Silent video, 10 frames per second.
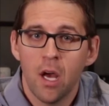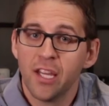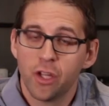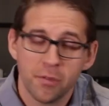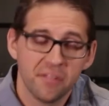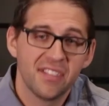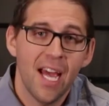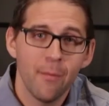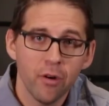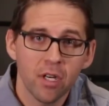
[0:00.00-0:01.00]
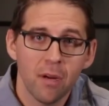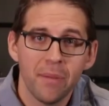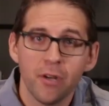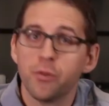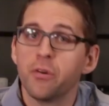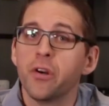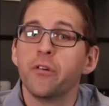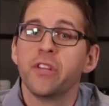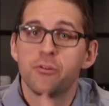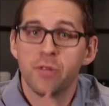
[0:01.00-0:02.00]
in terms of cyber compared to
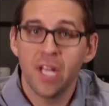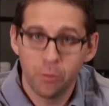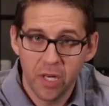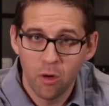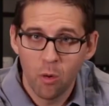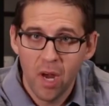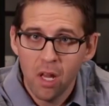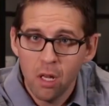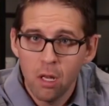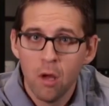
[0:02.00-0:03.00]
other industries that we know well.